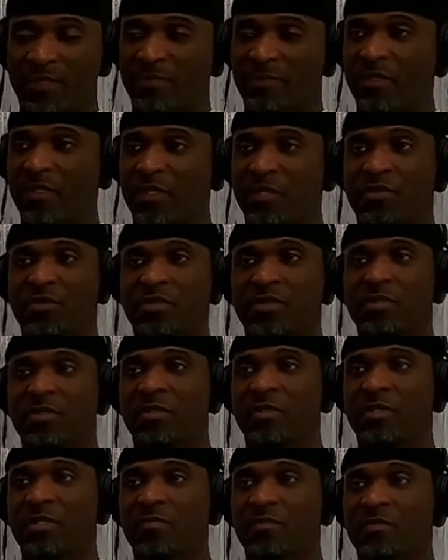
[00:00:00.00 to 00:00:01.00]
to finish it.
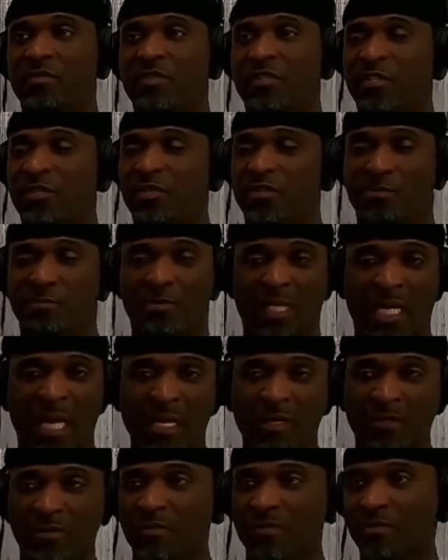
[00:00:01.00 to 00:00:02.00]
Right. finish your
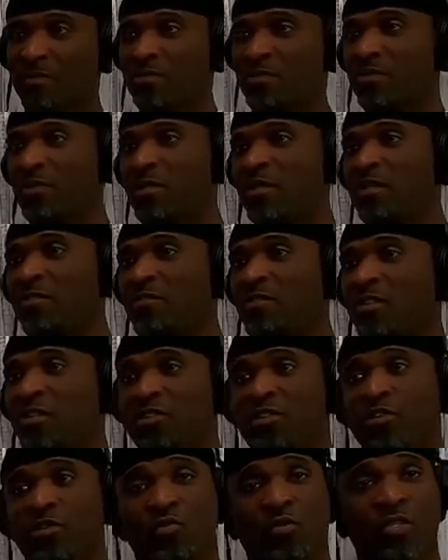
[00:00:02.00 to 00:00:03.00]
blocks.
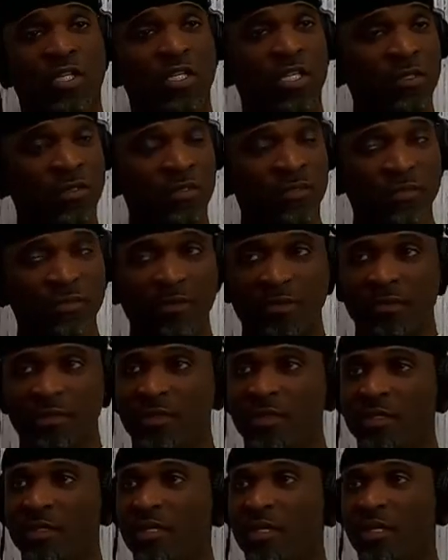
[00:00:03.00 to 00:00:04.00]
Finish your run. Right.
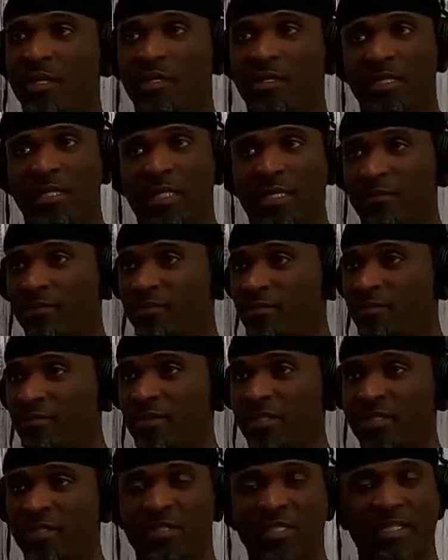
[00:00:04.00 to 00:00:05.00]
All that.
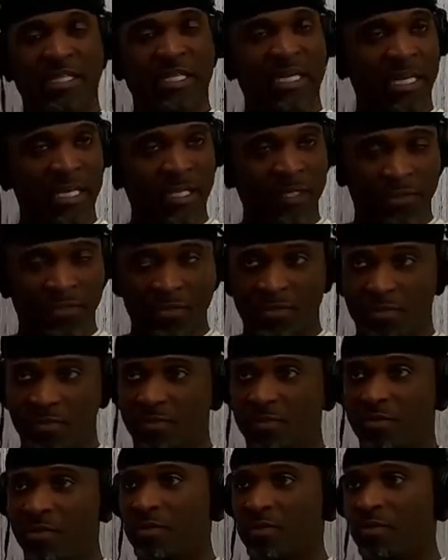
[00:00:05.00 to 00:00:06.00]
Finish the catch.
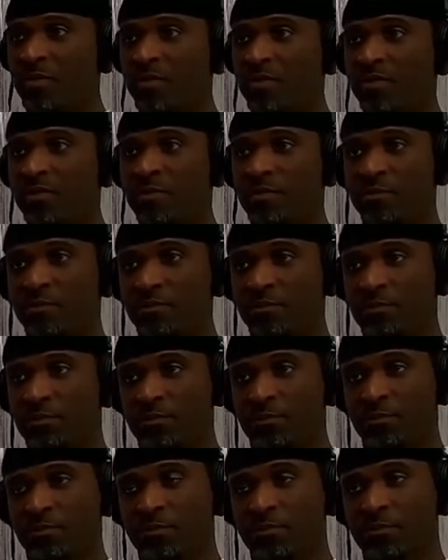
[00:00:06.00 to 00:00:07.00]
So you
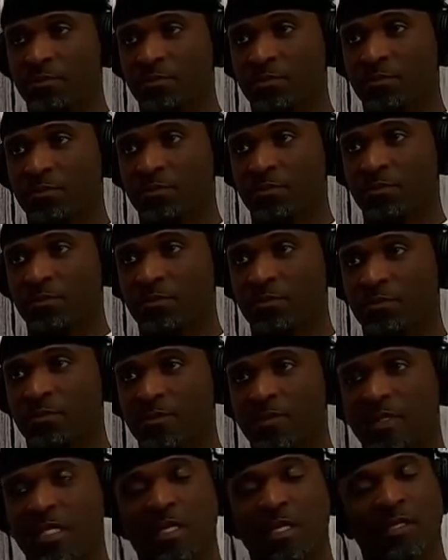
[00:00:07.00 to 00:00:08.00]
said you had Norv.
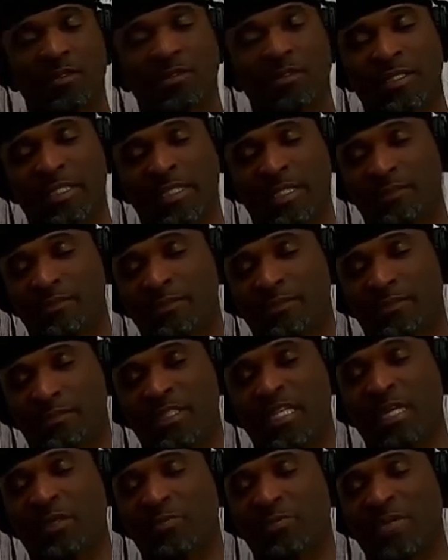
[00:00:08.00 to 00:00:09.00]
Oh yeah, what,
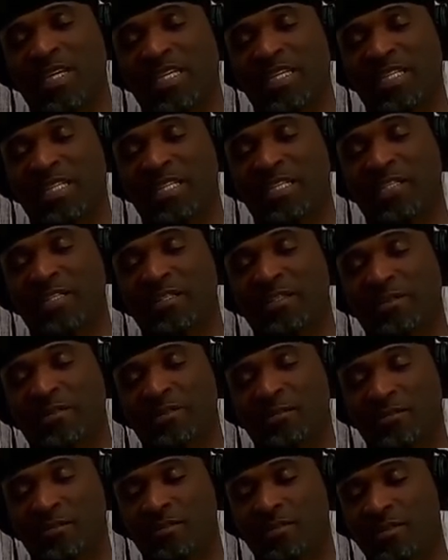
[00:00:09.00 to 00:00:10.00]
what, that was my ending
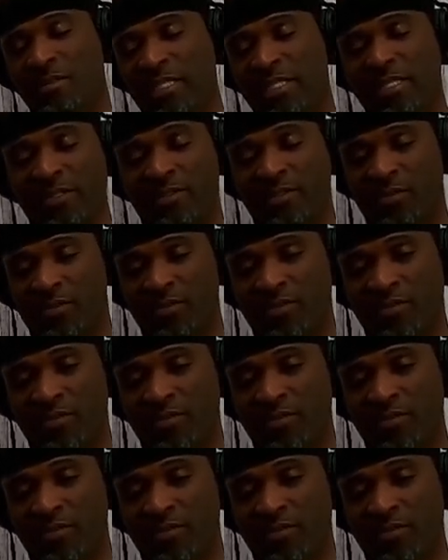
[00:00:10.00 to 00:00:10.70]
years. Was